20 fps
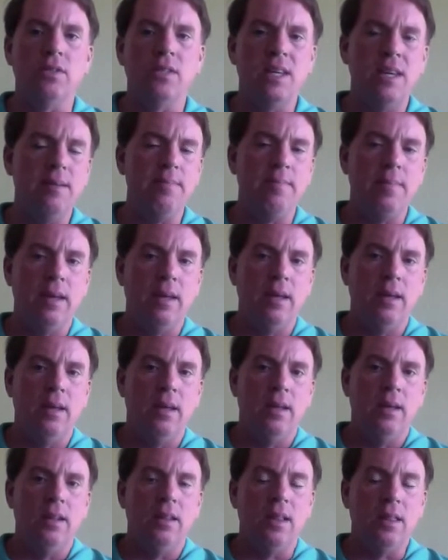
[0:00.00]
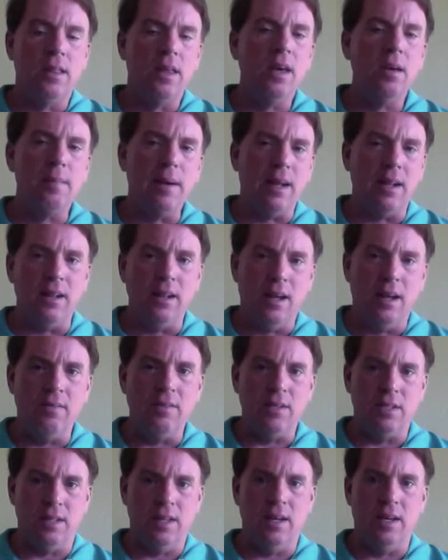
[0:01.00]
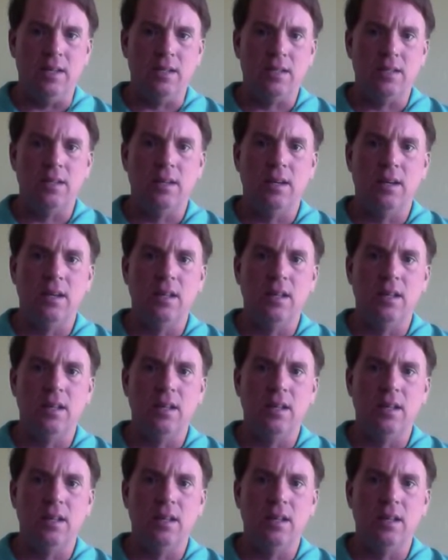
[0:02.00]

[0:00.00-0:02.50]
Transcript: See, the thing about love is this: